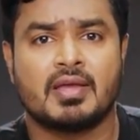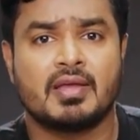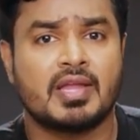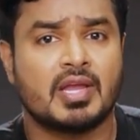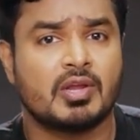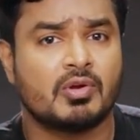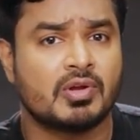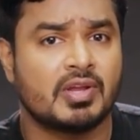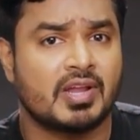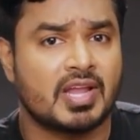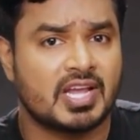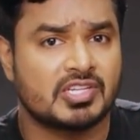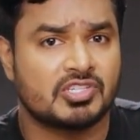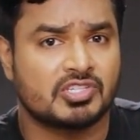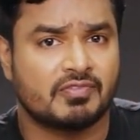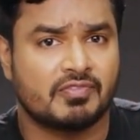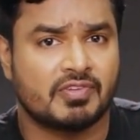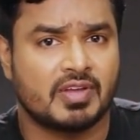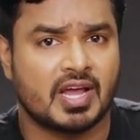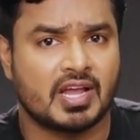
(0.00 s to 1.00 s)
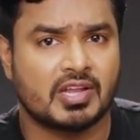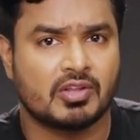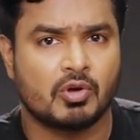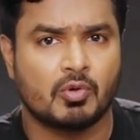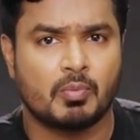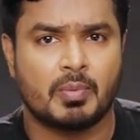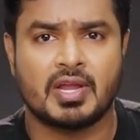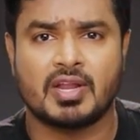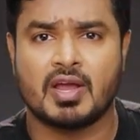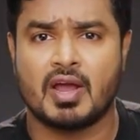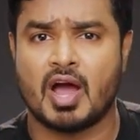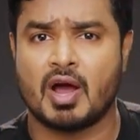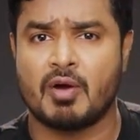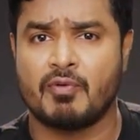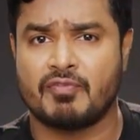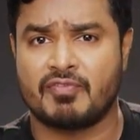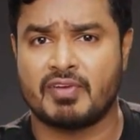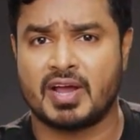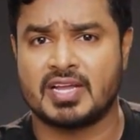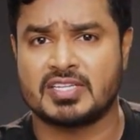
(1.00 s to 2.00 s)
They could catch a fly no matter how
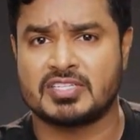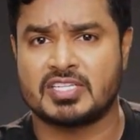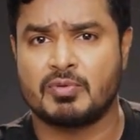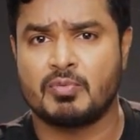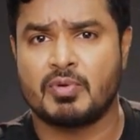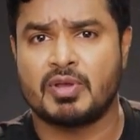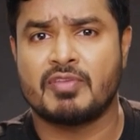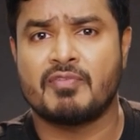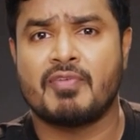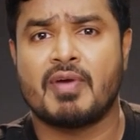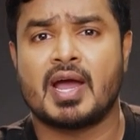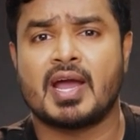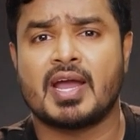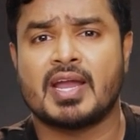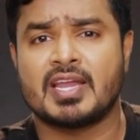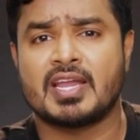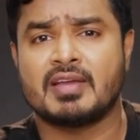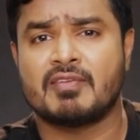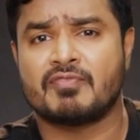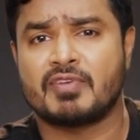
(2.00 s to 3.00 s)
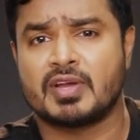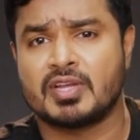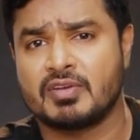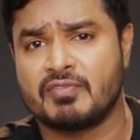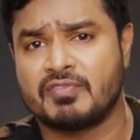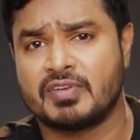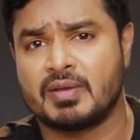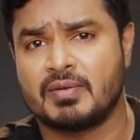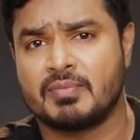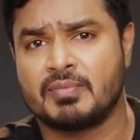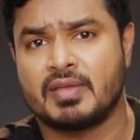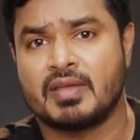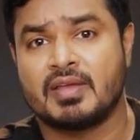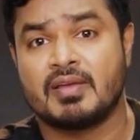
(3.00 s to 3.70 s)
fast it was flying in front of them.